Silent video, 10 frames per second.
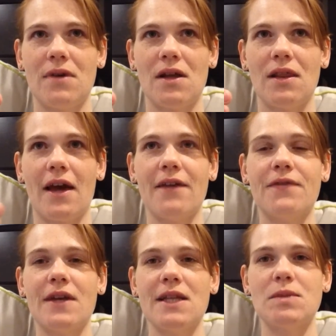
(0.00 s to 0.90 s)

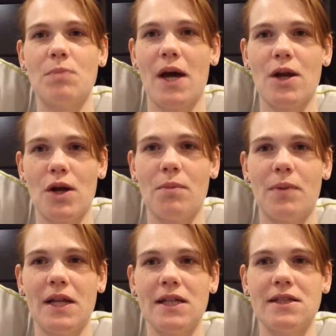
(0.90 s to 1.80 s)
life gets better,
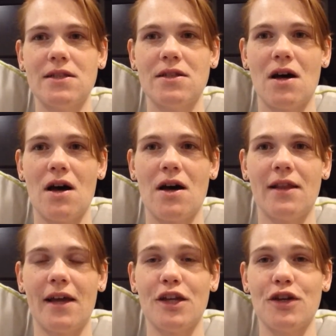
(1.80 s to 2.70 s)
but it's not
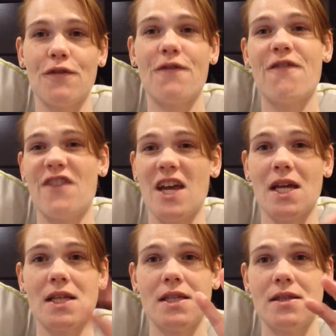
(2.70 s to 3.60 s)
like you're
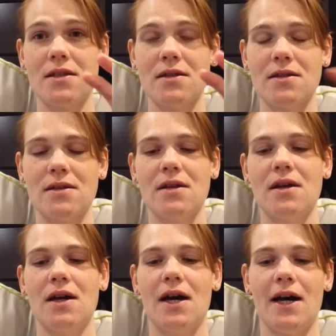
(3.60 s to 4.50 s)
fixed.
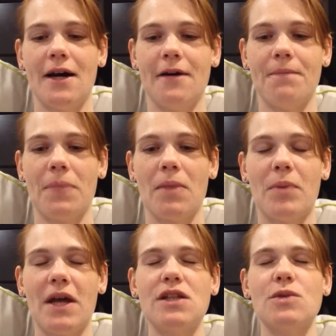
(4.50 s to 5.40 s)

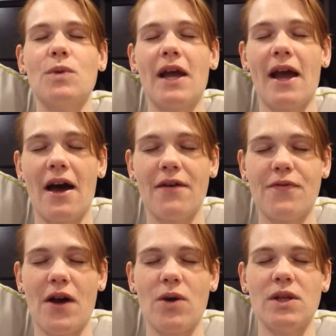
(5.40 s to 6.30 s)
But what I have
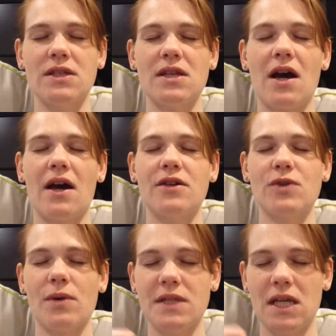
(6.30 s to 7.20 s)
found is I
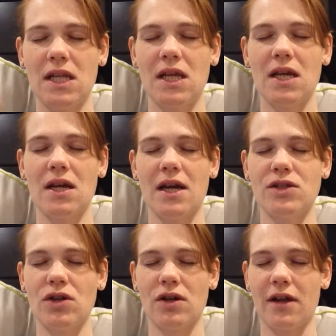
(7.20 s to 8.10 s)
was eating, I
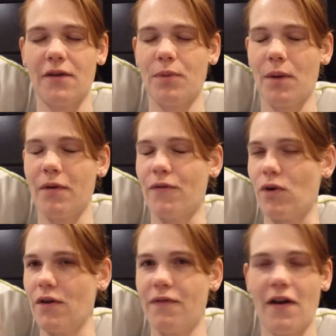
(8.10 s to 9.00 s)
took like probably
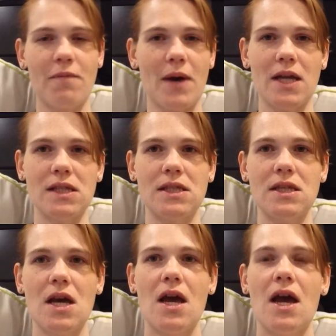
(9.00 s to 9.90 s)
4 or 5 bites
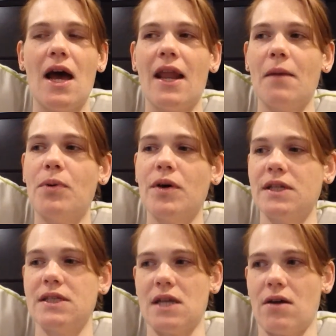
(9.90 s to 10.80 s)
and I put
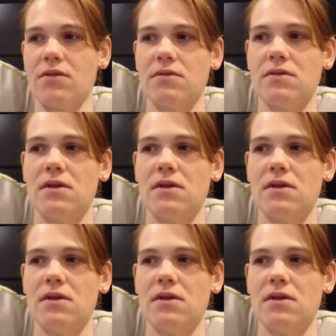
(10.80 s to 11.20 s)
it down